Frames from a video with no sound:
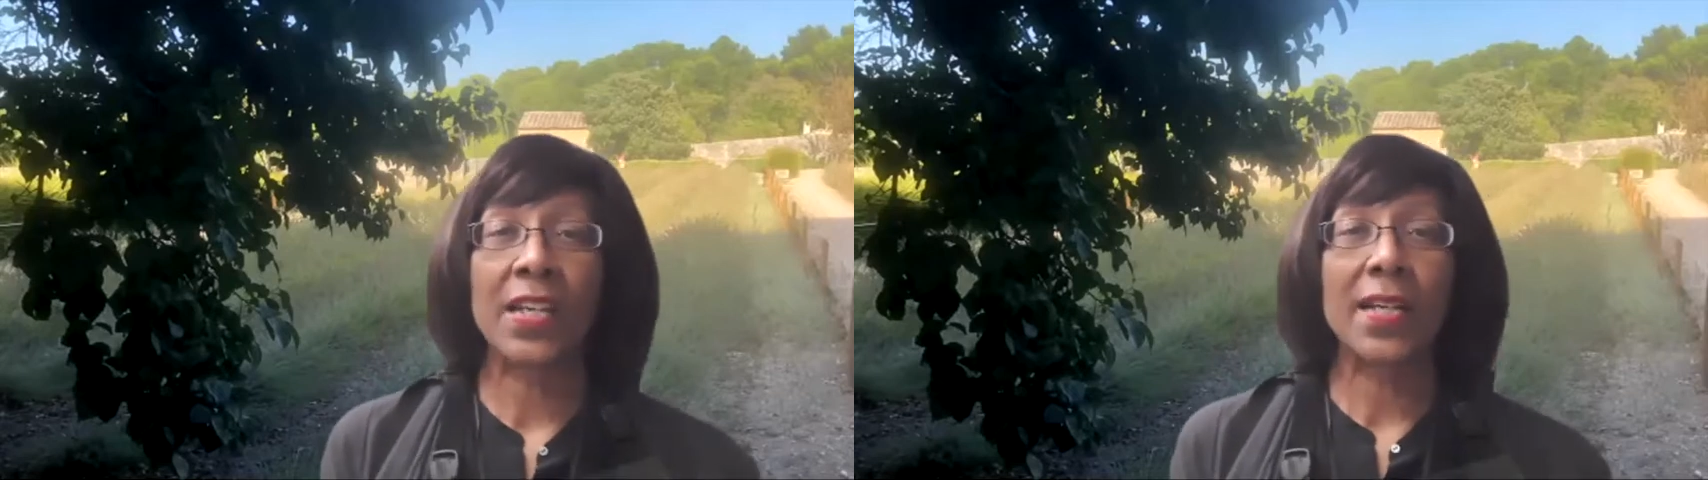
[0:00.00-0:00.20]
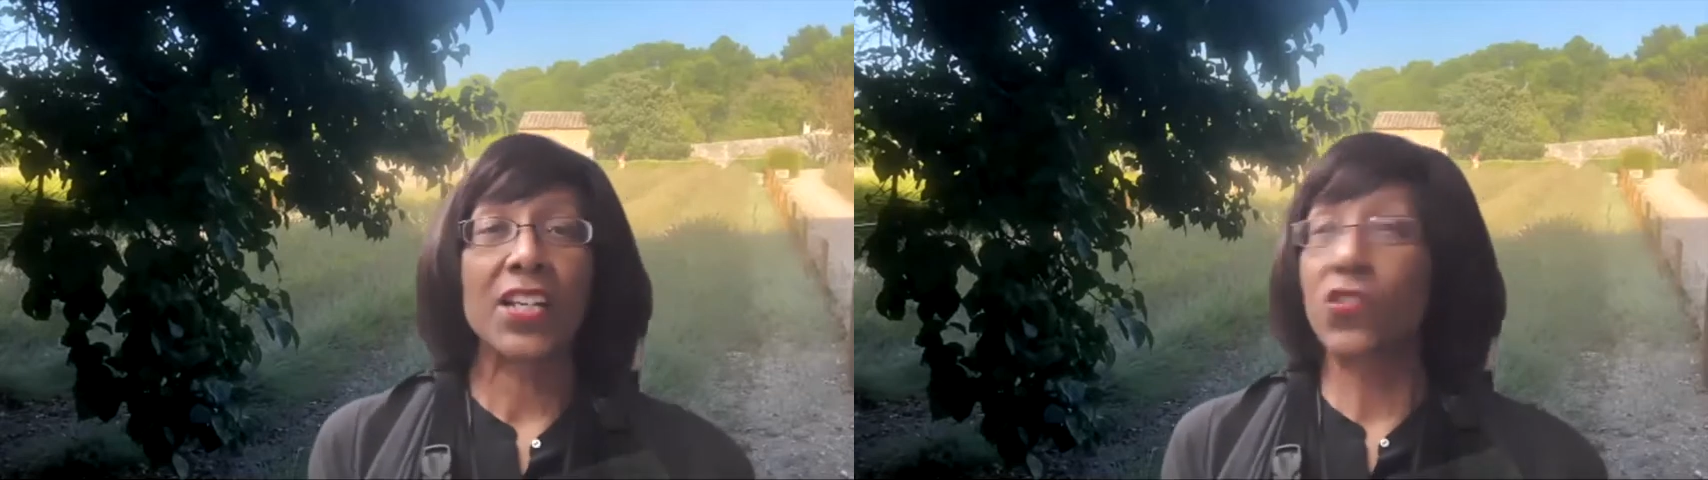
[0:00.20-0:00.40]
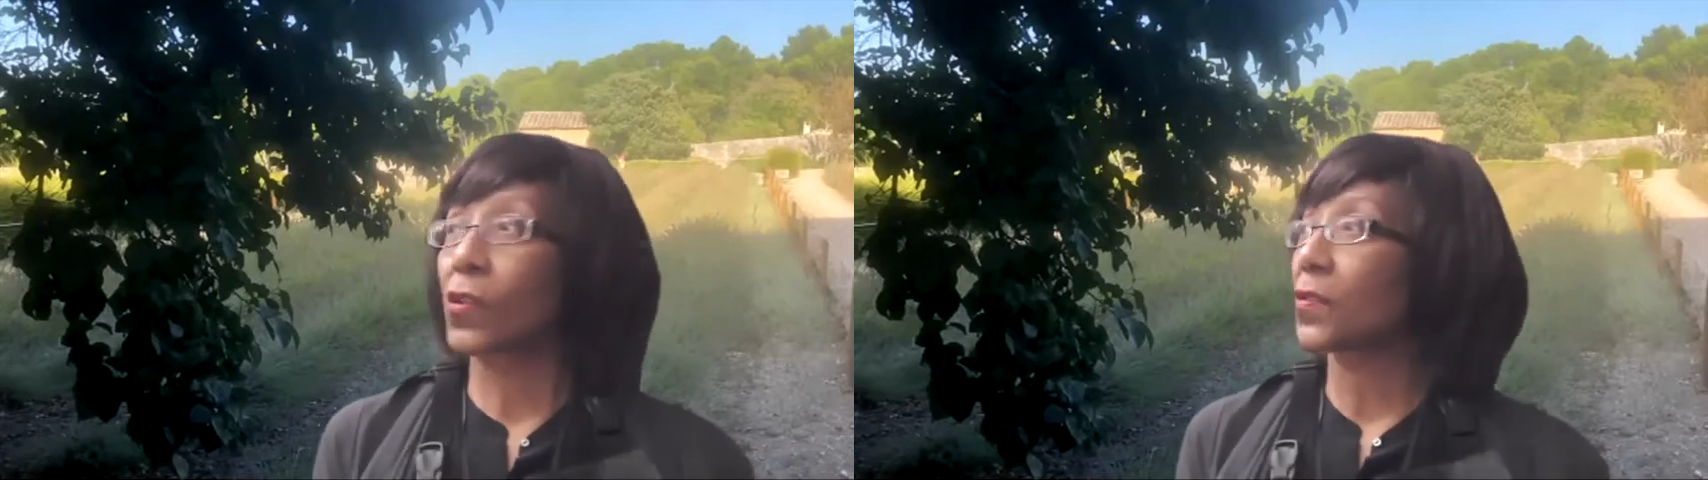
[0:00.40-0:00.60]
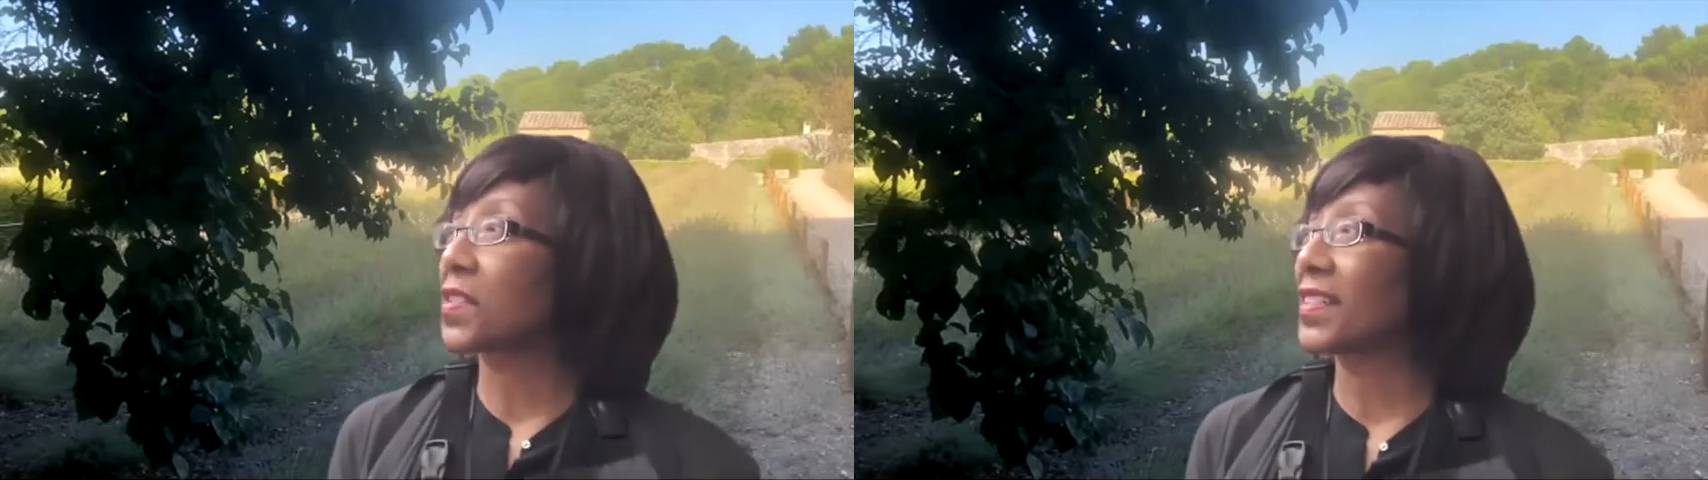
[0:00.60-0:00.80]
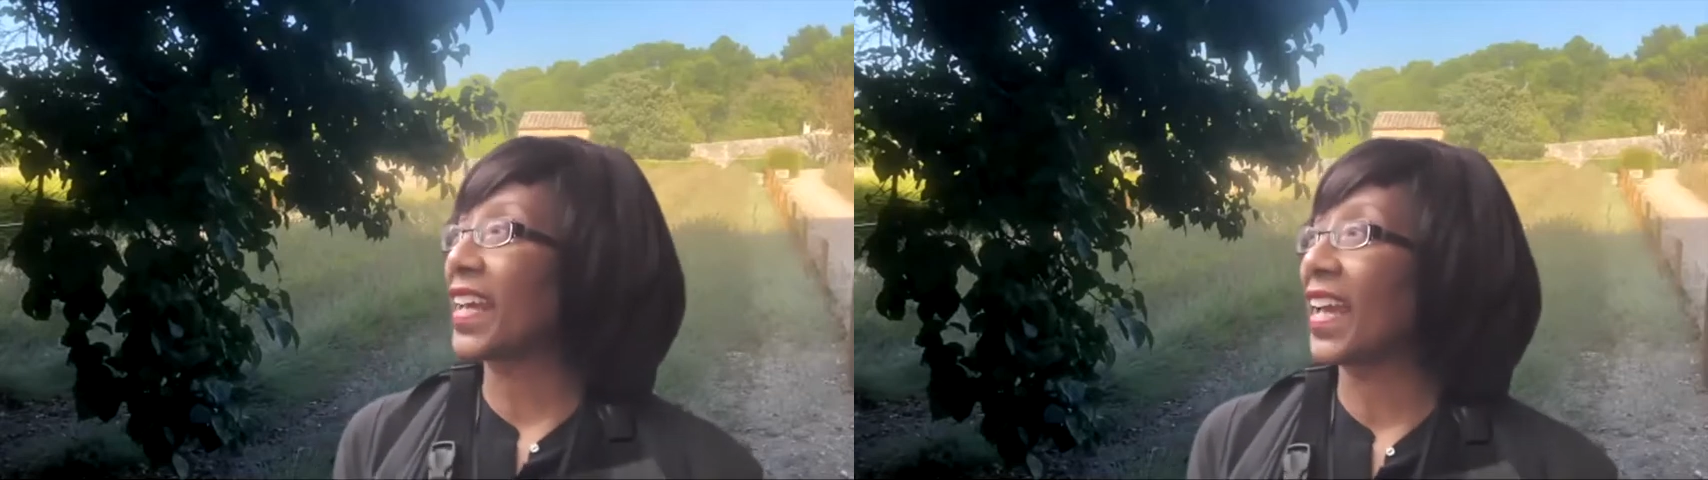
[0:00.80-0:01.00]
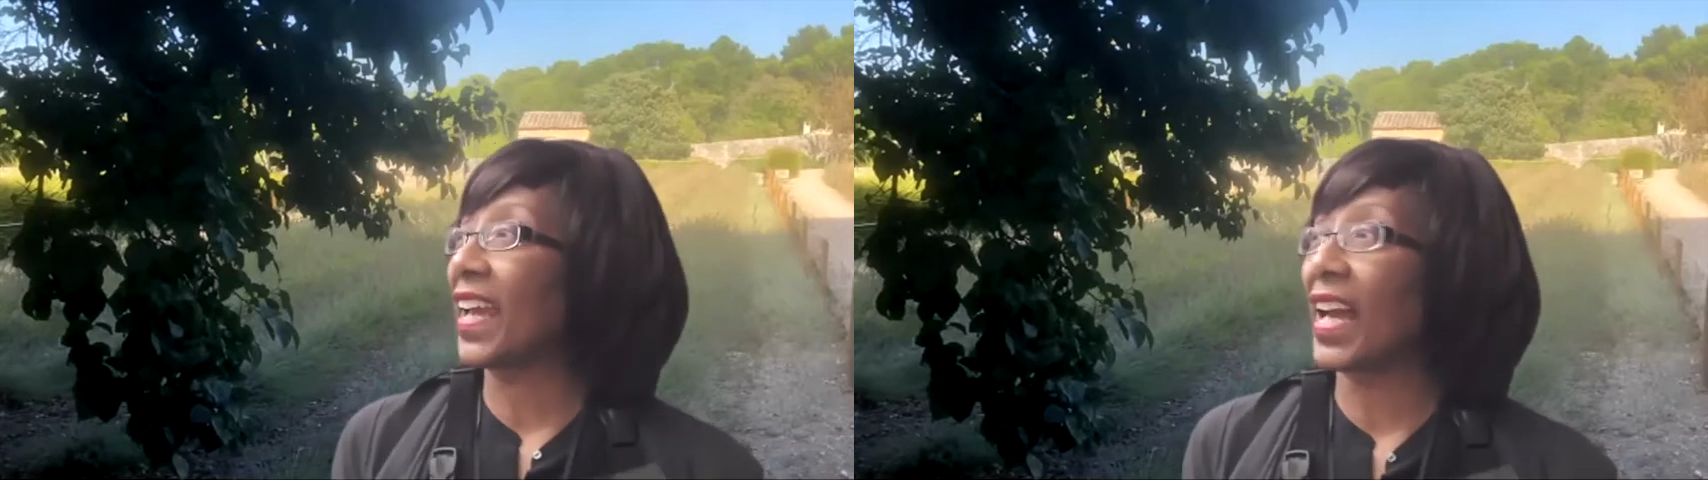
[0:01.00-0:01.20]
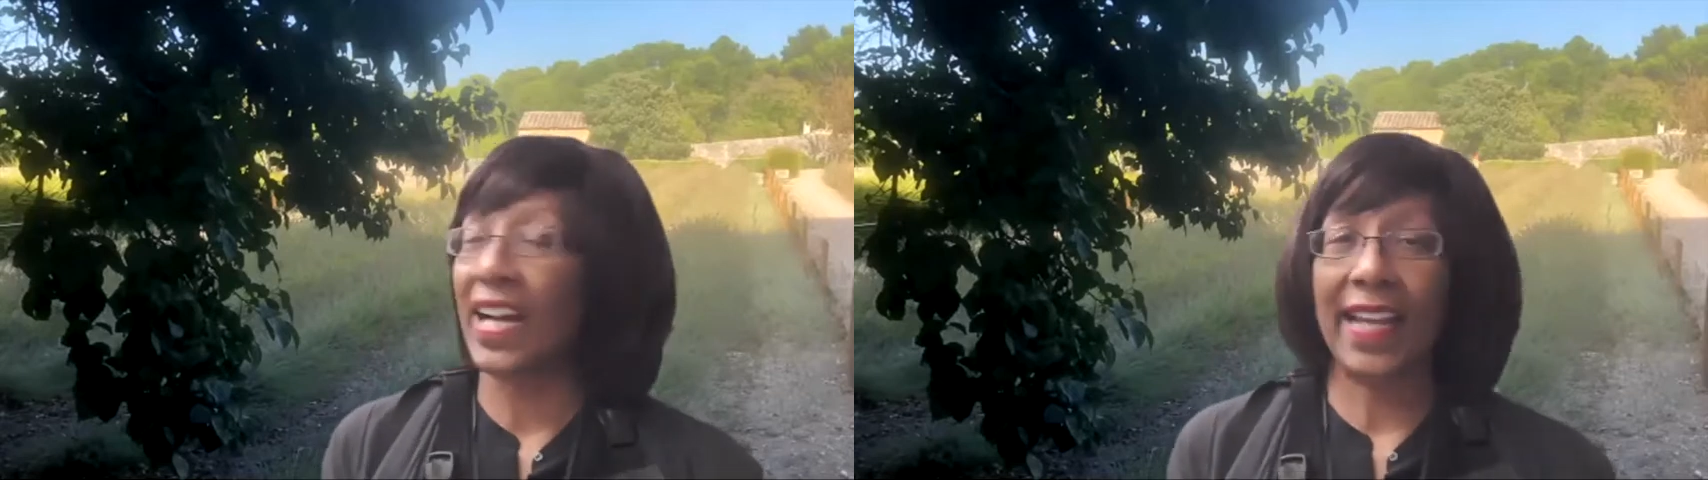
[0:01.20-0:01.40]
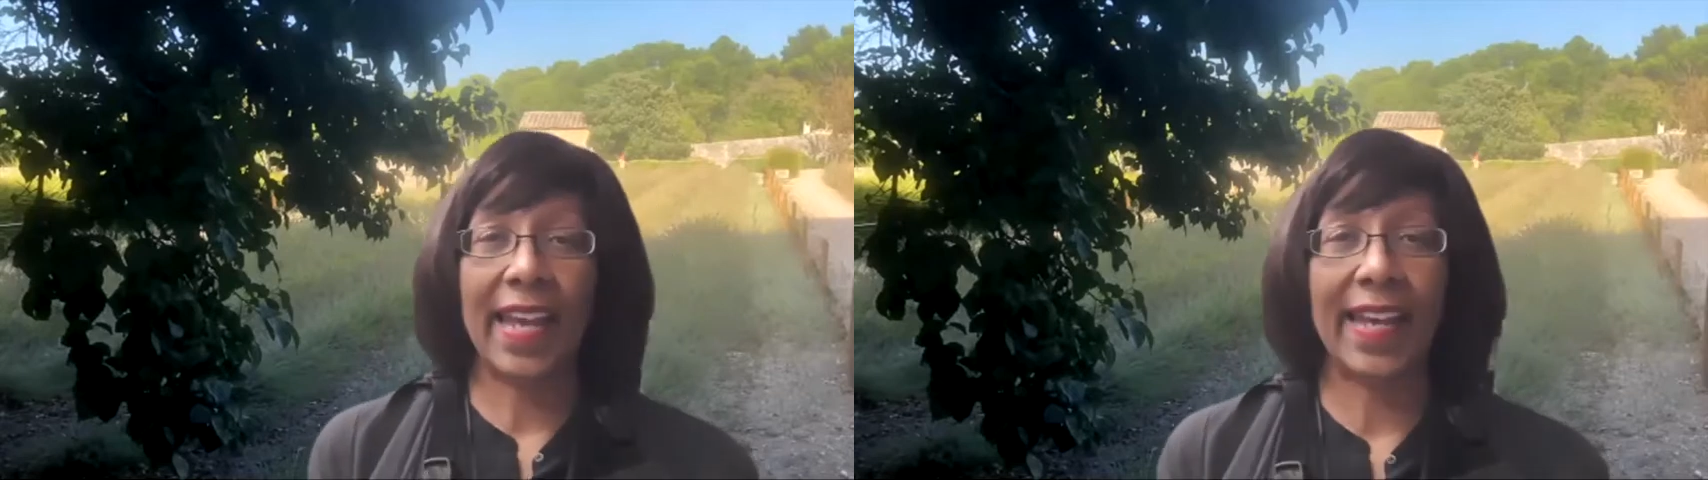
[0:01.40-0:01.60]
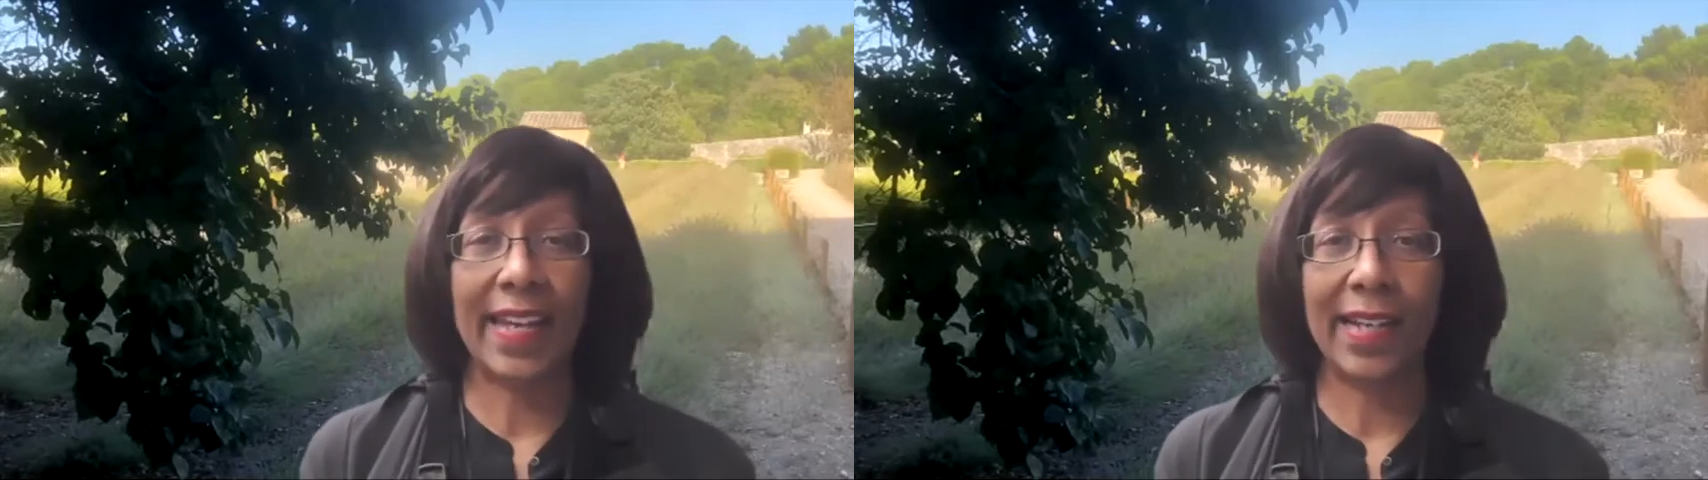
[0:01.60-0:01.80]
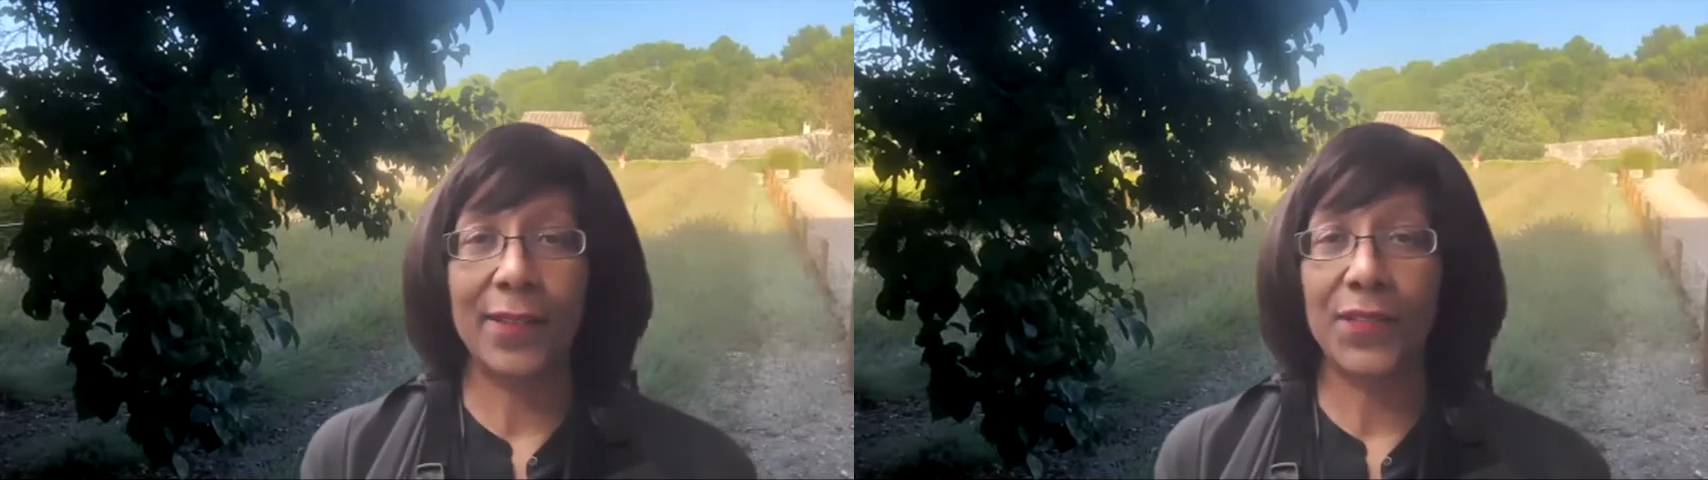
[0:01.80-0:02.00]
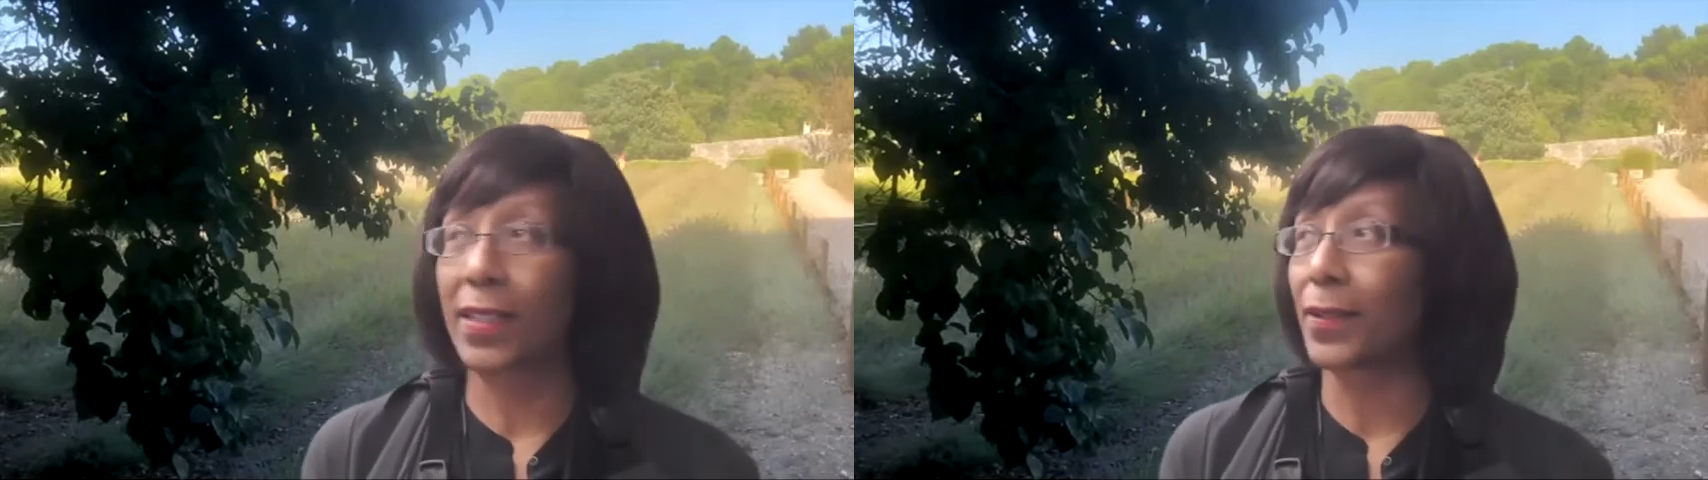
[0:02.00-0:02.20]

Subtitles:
So today I have